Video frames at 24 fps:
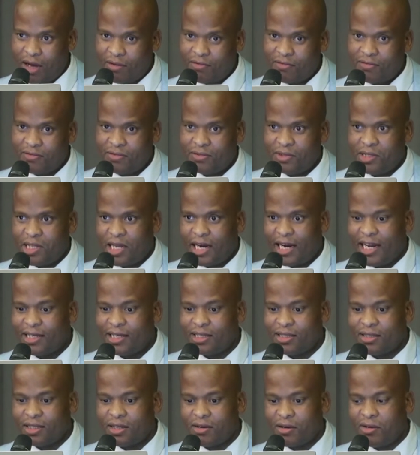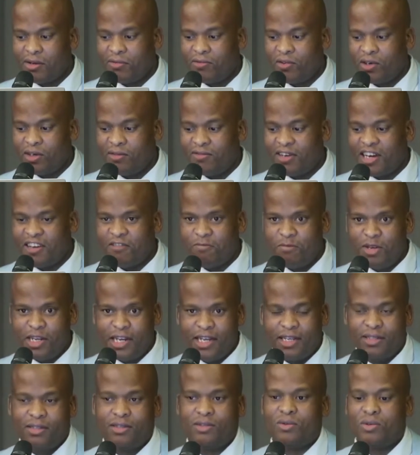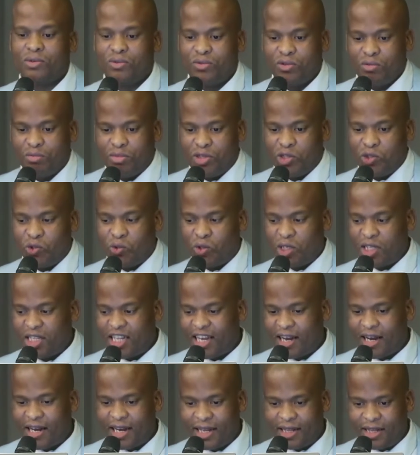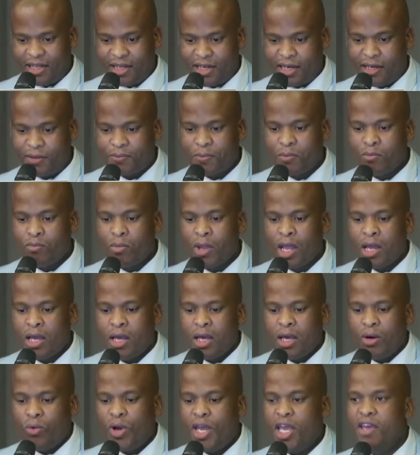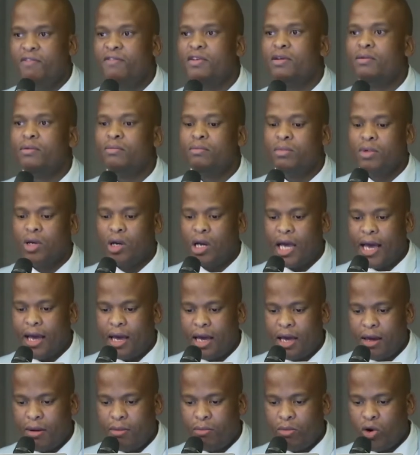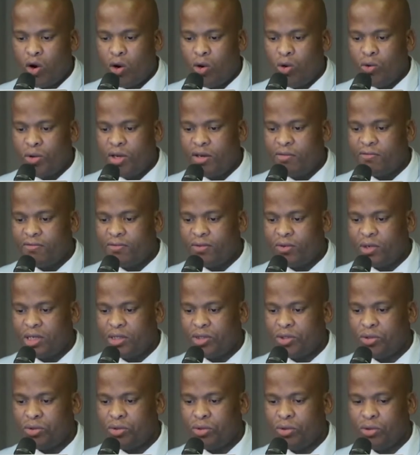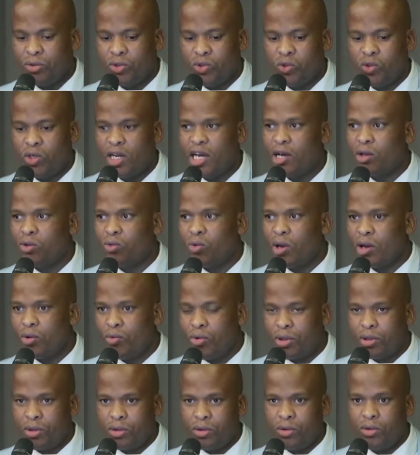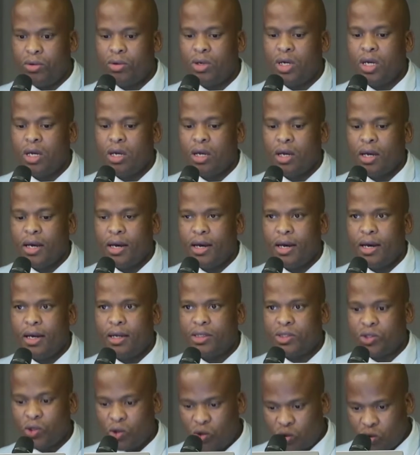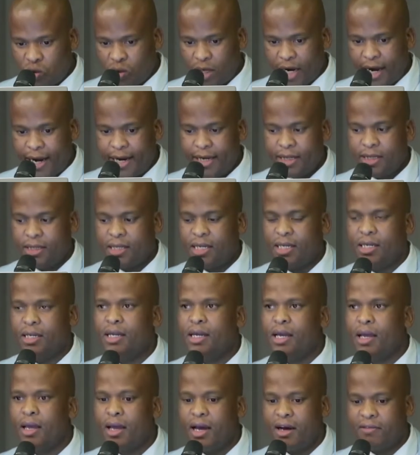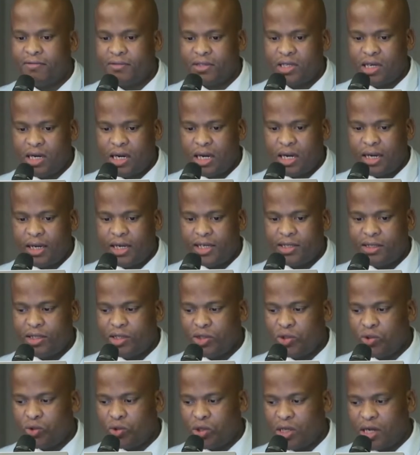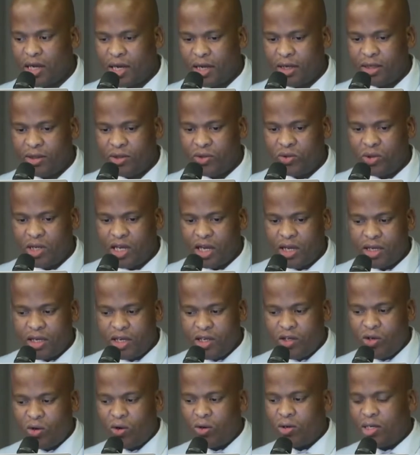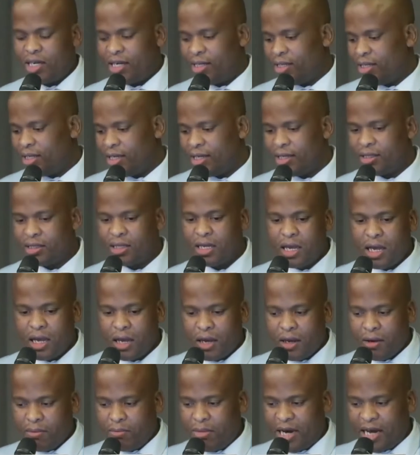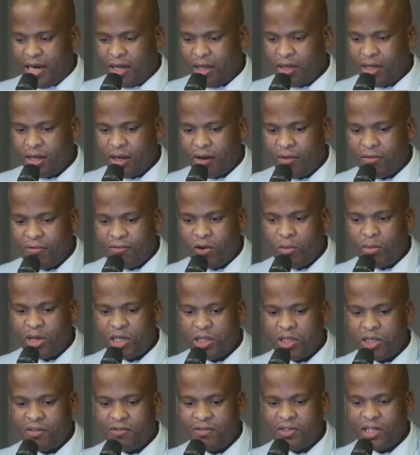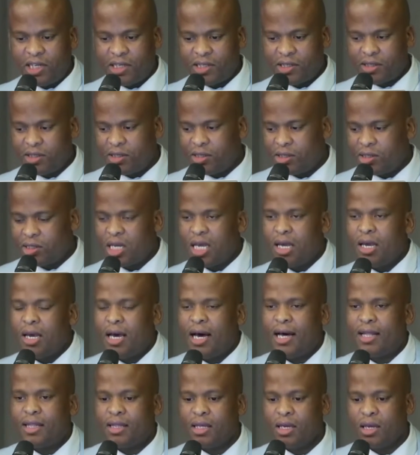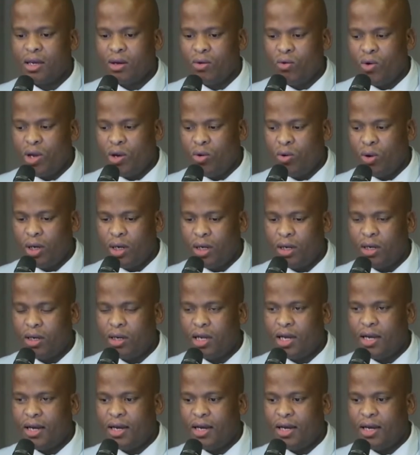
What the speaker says: half. The last 45 minutes is going to be during the gala dinner. We're even more looking forward to network with you tonight, and after listening to the keynote address by the former Chief Justice. I think we will